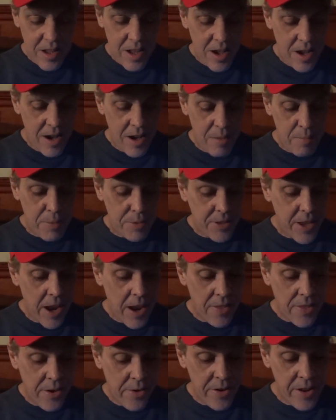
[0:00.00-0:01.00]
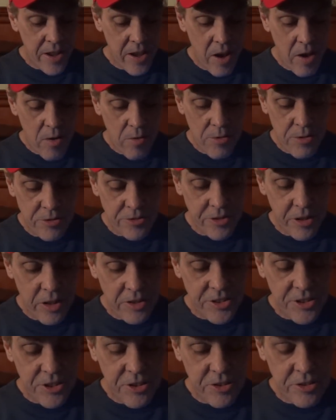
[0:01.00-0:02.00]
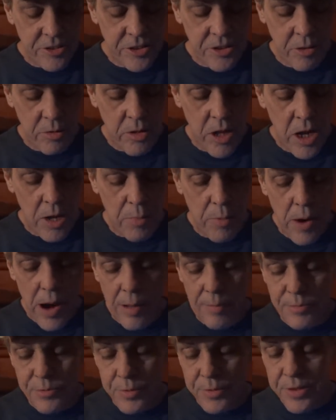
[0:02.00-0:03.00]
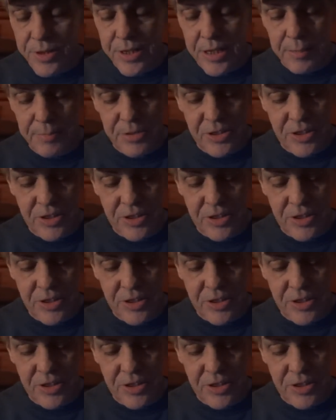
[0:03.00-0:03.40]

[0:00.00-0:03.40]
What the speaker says: But yeah, there you go. There's still a lot of problems with the deep